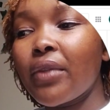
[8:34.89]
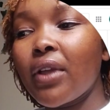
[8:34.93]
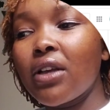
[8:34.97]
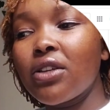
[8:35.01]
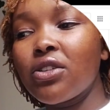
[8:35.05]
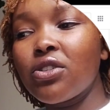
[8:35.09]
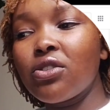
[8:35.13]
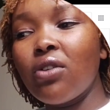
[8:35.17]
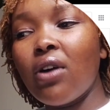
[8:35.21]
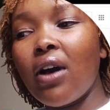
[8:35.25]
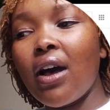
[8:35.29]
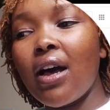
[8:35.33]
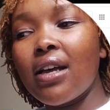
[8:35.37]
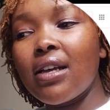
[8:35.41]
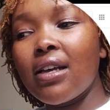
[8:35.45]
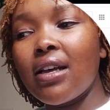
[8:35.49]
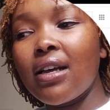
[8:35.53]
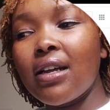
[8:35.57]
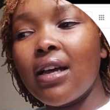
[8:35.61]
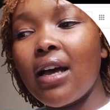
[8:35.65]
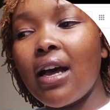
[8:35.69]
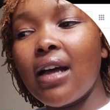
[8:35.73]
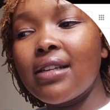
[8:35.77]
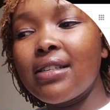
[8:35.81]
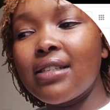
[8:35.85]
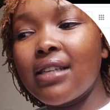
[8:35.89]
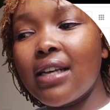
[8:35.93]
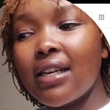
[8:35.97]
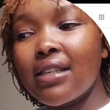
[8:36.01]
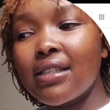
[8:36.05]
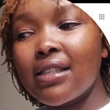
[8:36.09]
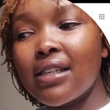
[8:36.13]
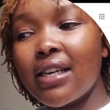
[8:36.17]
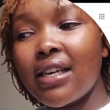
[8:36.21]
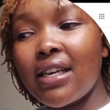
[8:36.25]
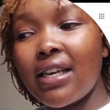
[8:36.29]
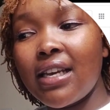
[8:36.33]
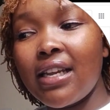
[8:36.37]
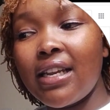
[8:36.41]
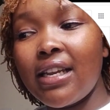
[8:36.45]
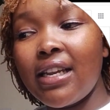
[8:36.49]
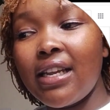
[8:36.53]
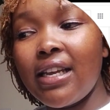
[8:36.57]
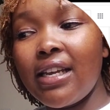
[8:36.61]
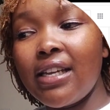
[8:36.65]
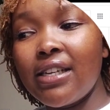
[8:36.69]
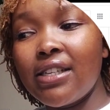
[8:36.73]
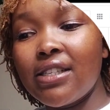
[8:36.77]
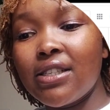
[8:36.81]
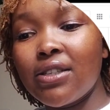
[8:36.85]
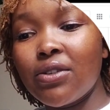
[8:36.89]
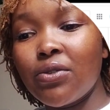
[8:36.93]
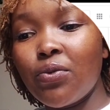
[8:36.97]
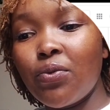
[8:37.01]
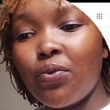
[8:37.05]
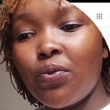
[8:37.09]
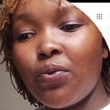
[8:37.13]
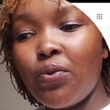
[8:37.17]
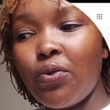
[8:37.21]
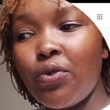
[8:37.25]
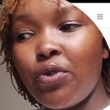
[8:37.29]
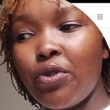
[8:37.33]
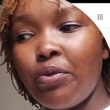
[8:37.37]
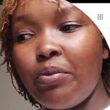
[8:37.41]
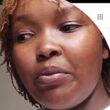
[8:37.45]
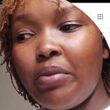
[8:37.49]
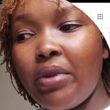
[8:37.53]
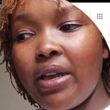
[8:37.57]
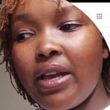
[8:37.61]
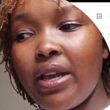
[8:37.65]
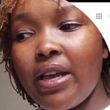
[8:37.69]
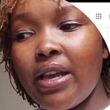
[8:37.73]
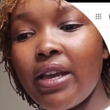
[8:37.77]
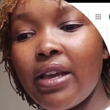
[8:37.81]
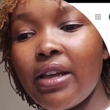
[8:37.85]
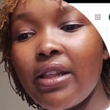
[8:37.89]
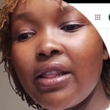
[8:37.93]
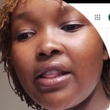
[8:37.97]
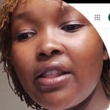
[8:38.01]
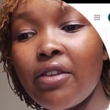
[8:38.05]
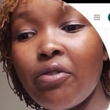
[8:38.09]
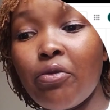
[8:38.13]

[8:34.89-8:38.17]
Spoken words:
So a task in it would be,